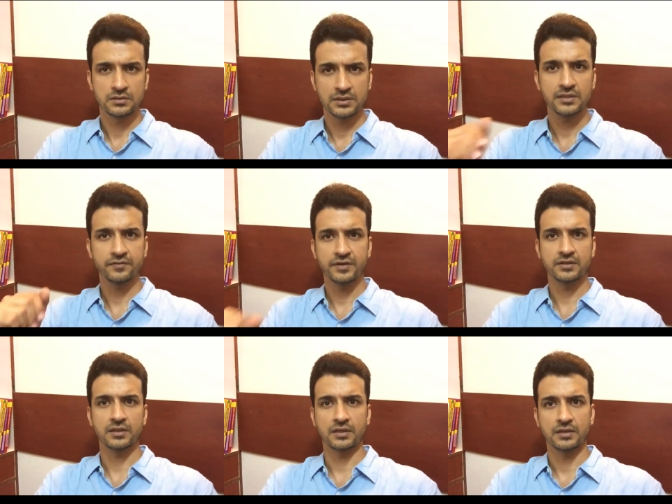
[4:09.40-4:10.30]
So that's the
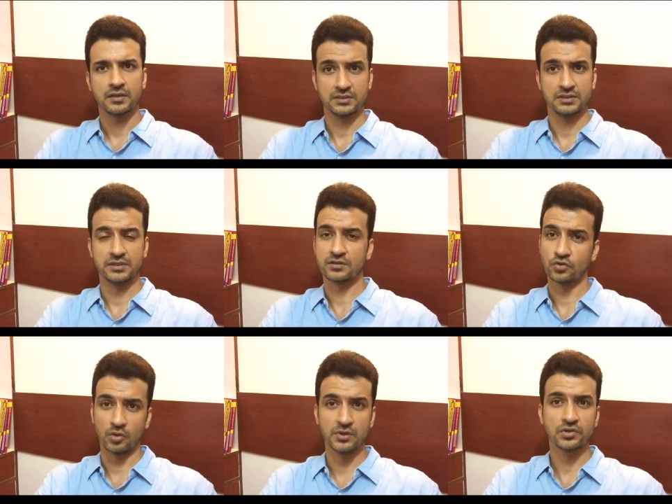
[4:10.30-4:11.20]
first thing. It's
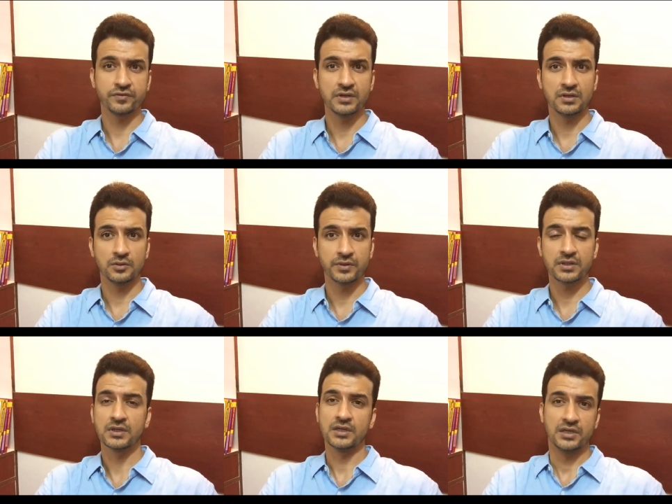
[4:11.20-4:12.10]
normal to feel
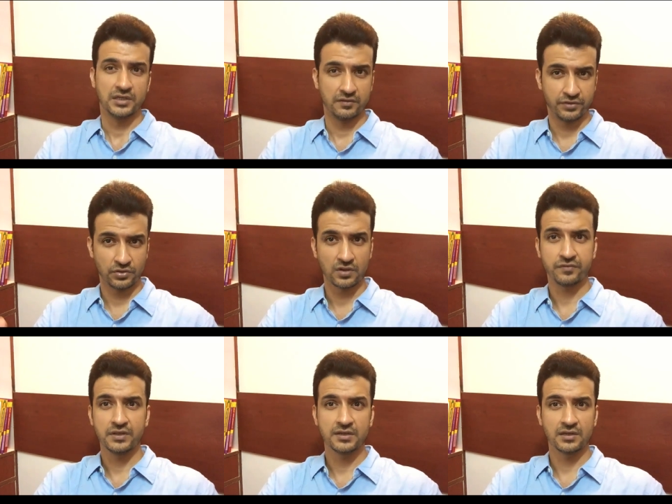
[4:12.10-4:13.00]
nervous. If you're not
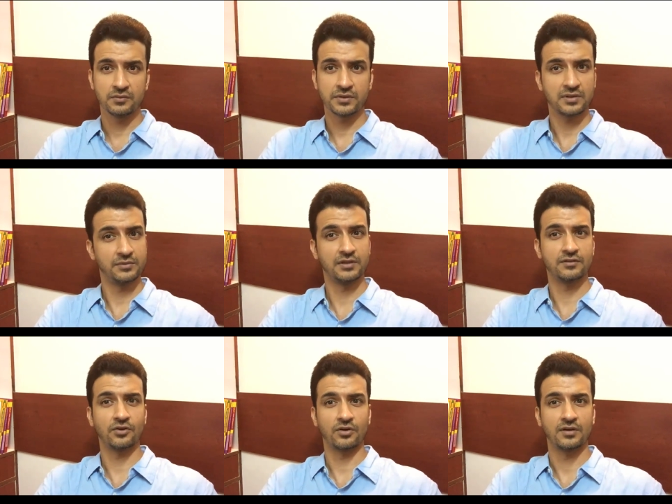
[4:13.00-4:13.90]
feeling nervous, something
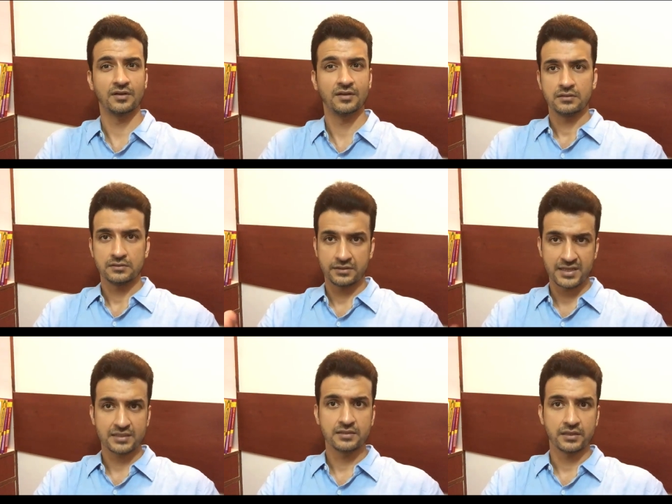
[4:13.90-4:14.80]
is wrong. The
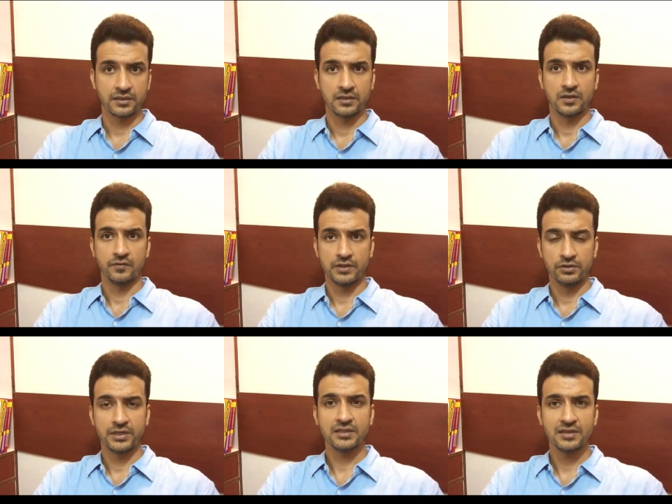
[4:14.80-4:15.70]
second thing, when
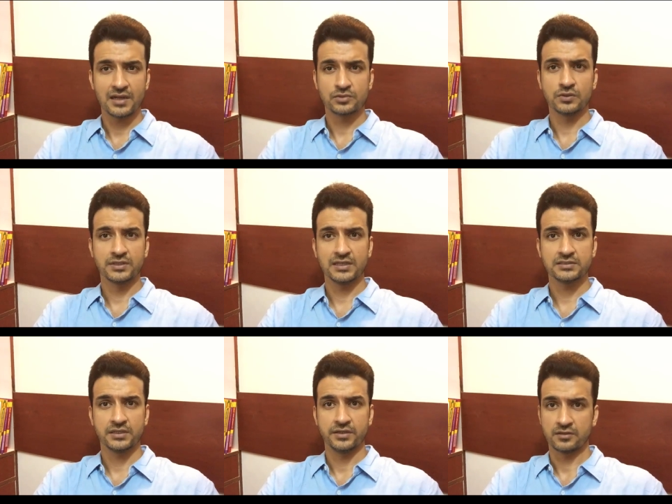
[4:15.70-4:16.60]
you take the actual
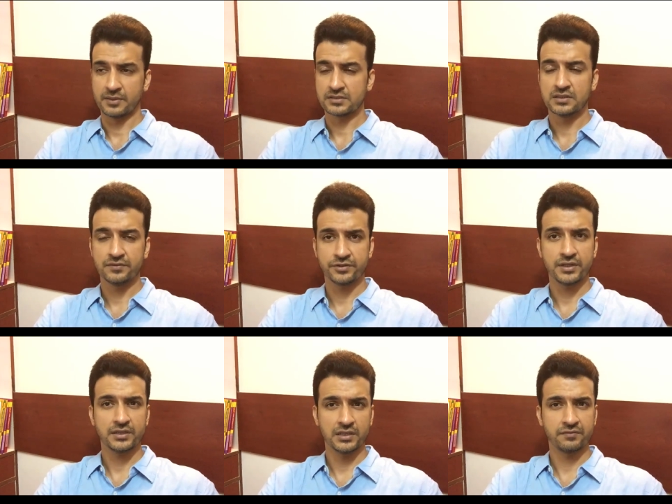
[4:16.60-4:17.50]
test, especially if you're
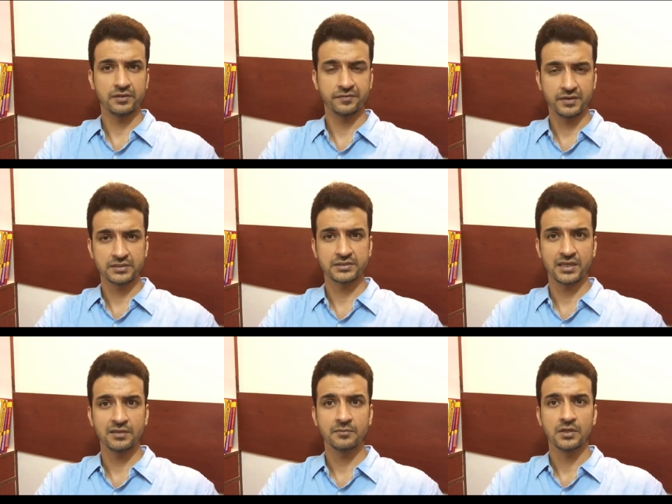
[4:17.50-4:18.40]
taking it for the first
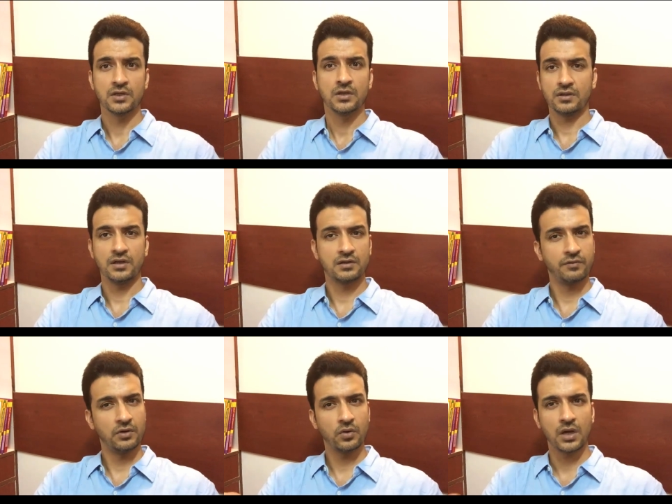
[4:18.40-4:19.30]
time, it
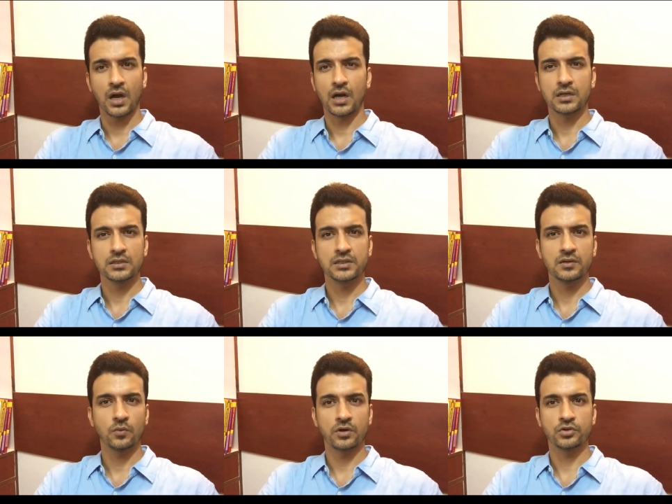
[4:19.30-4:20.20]
will look harder
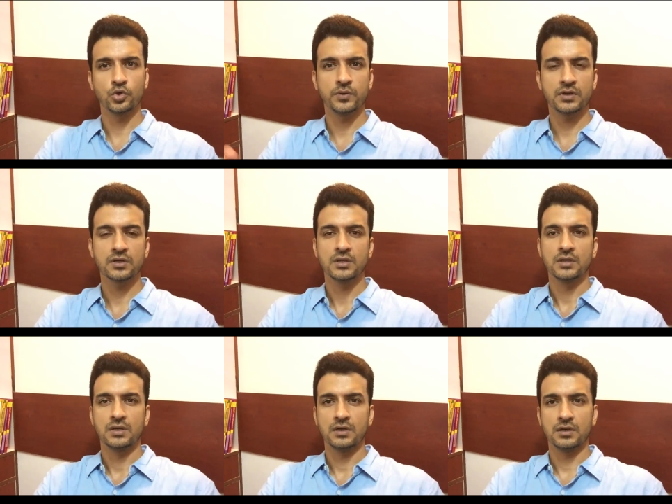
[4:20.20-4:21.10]
than what you
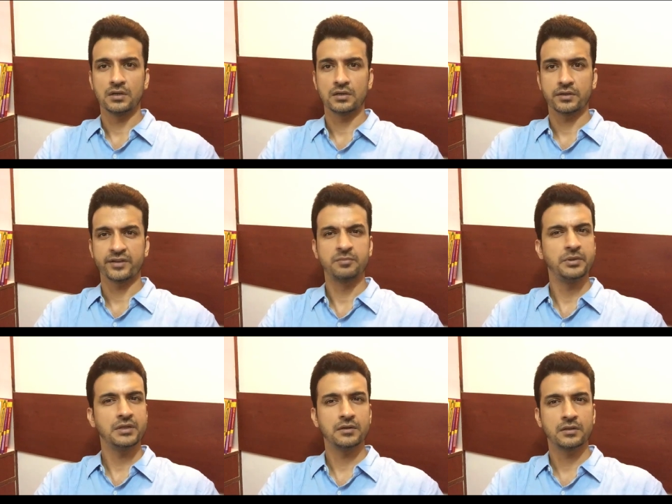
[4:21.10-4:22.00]
were
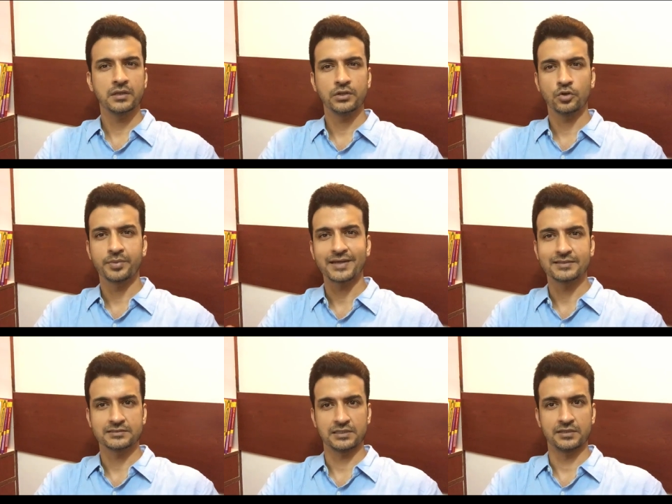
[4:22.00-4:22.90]
experiencing in your
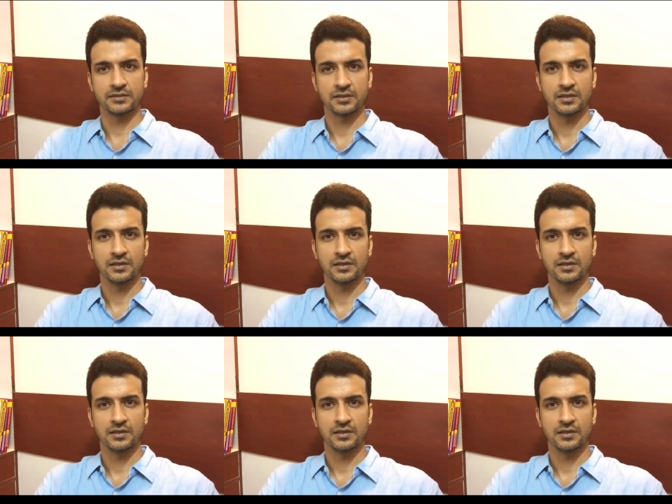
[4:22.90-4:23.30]
practice test.